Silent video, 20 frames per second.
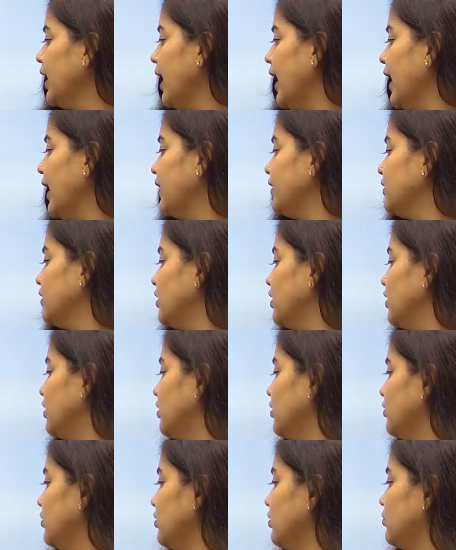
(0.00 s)
and
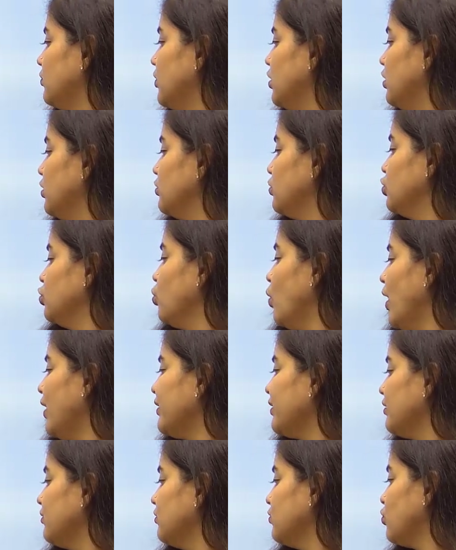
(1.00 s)
uh, you are
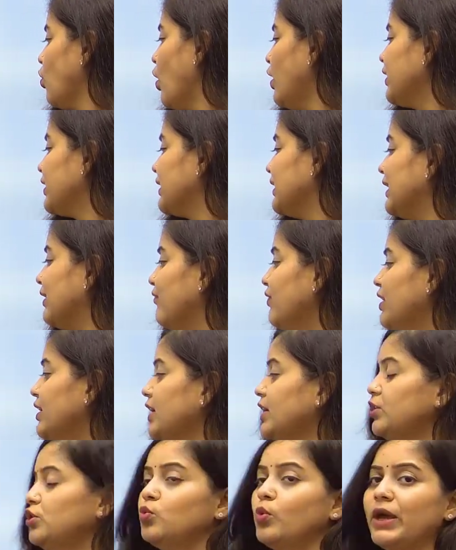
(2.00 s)
not giving
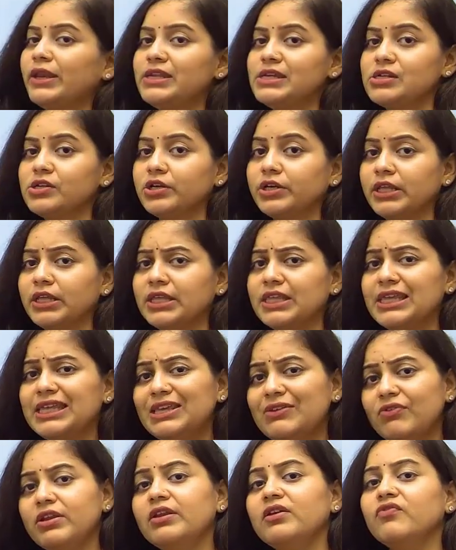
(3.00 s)
into any critique
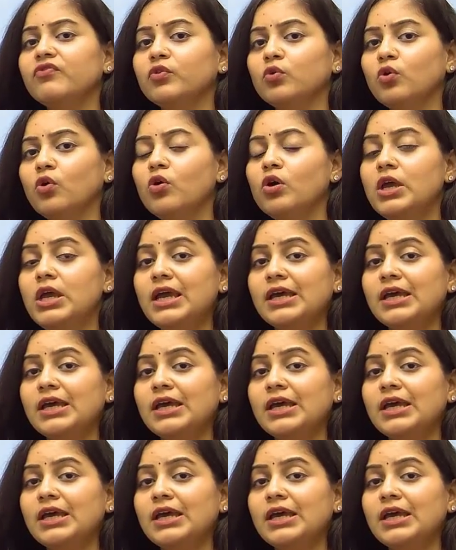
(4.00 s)
even if you know